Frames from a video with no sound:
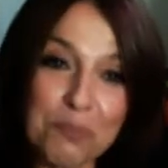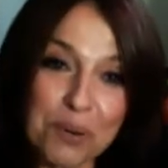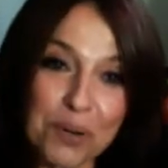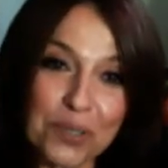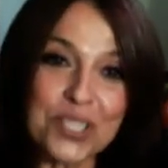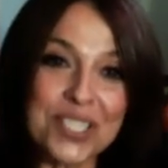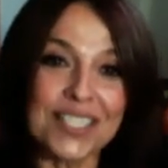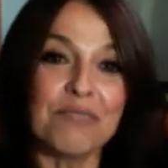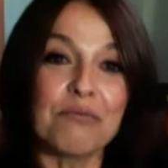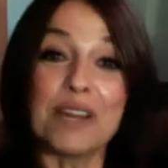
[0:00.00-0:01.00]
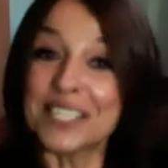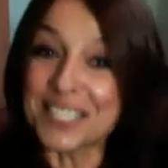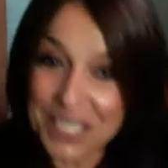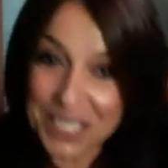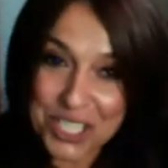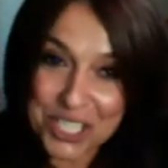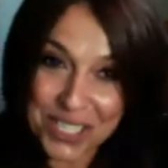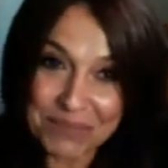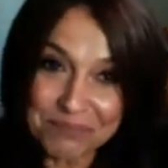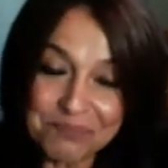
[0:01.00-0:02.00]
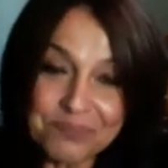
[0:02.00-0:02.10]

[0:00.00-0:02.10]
person recognition,